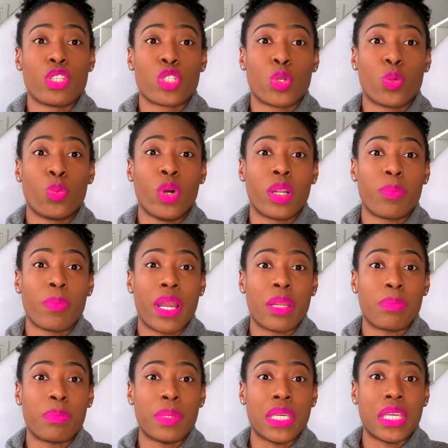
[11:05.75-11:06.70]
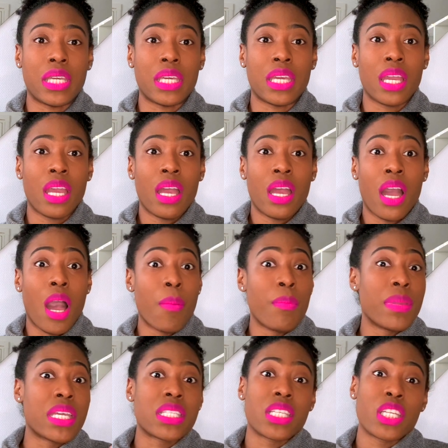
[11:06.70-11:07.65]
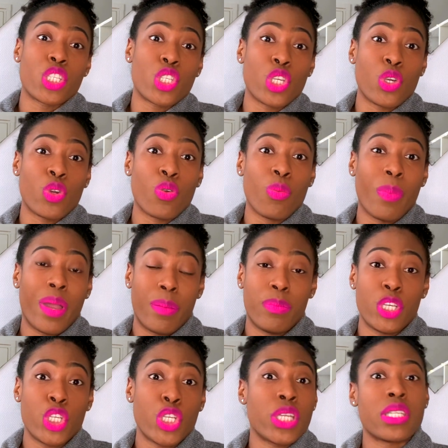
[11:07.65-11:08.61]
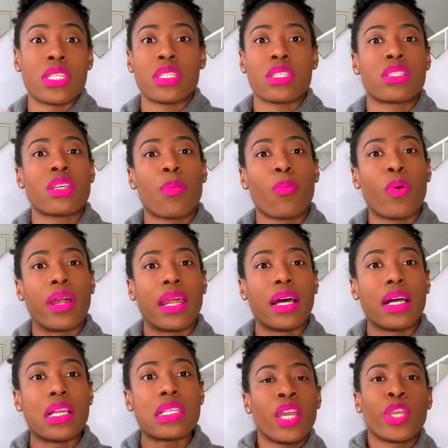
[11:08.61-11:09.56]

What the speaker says: So what might be amazing to you might be shitty to someone else.